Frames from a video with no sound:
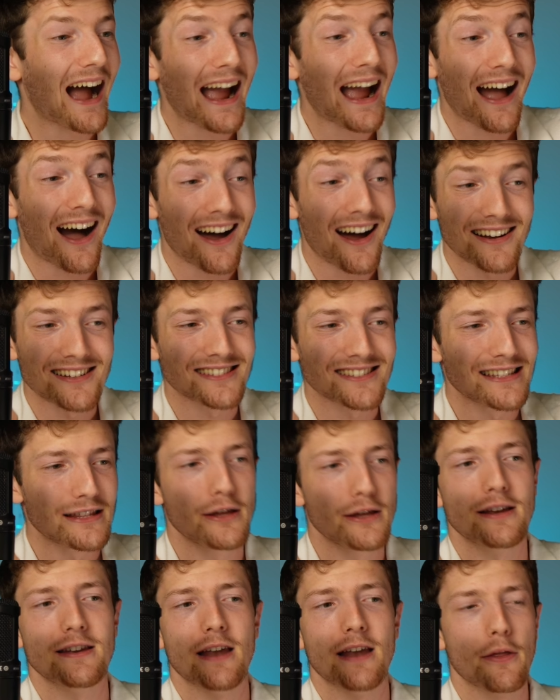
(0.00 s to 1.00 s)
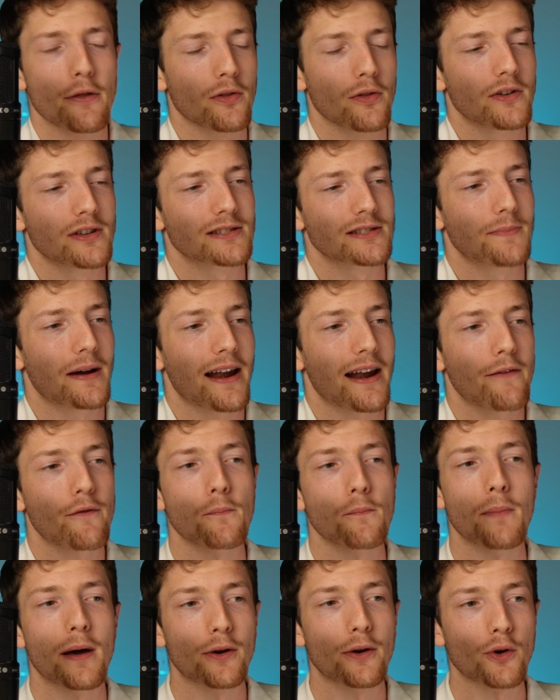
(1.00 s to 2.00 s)
I honestly think Netherlands might have
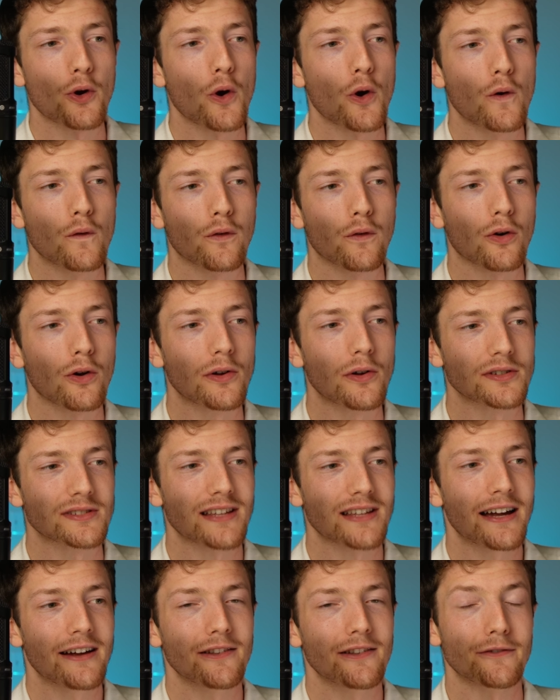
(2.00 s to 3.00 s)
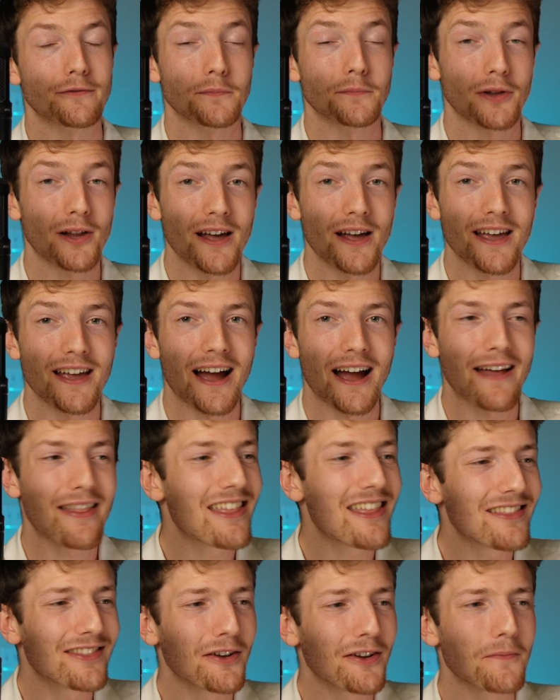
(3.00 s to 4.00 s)
a better overall style of play. I
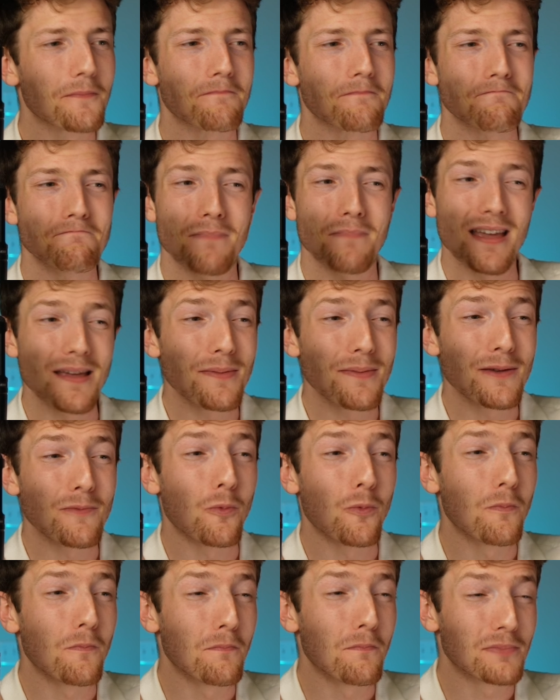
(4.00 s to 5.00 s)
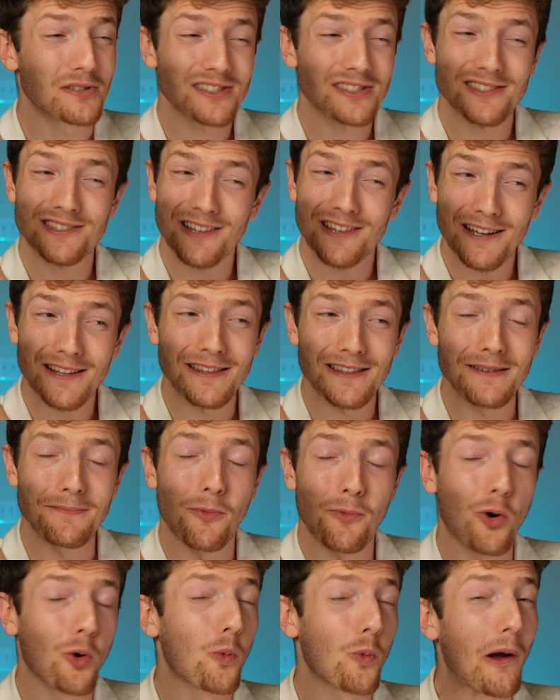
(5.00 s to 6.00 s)
think they're maybe slightly
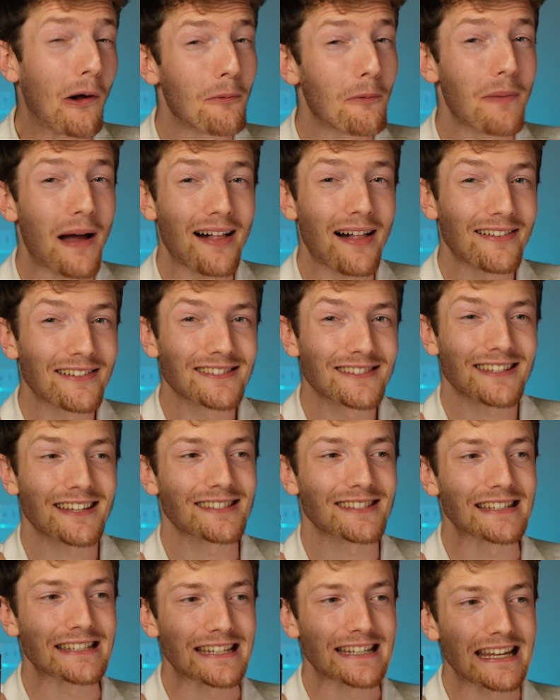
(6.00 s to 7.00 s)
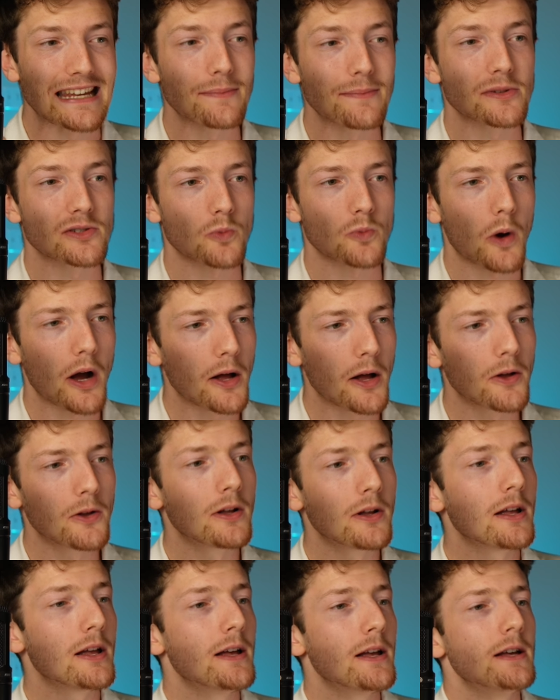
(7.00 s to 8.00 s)
more well balanced as a team as
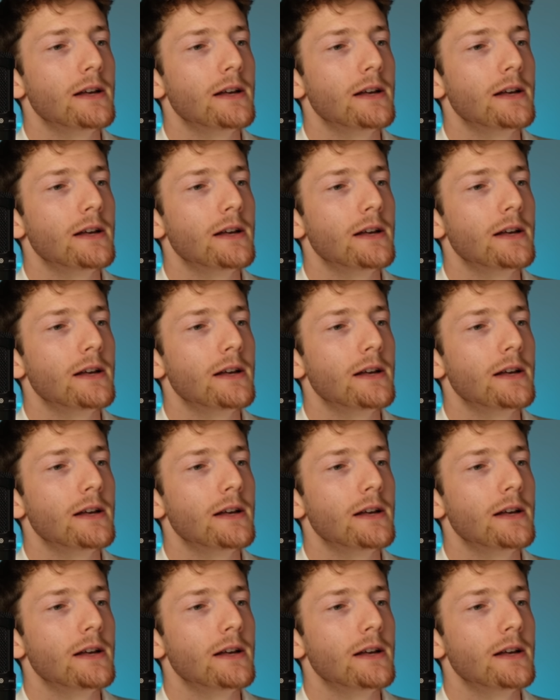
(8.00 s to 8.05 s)
well.